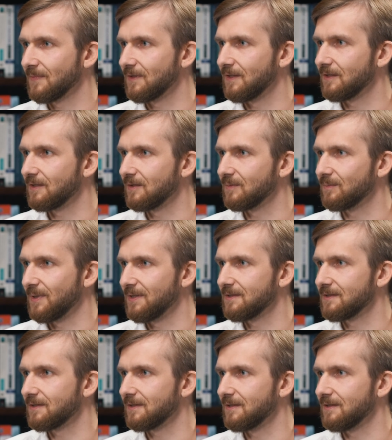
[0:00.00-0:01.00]
they can
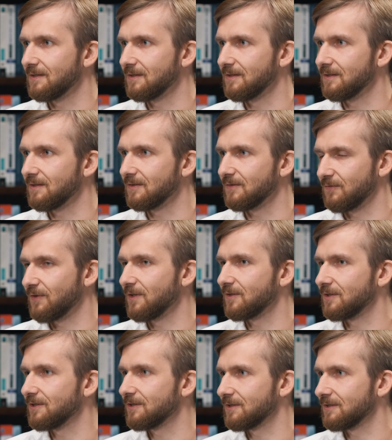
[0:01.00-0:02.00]
basically
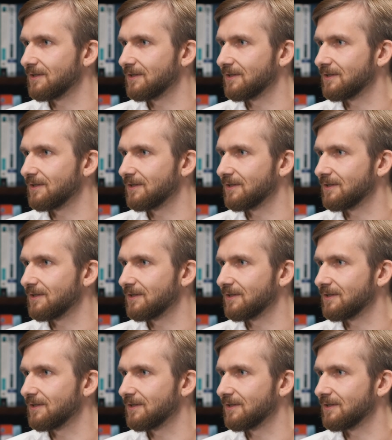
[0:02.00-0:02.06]
flourish.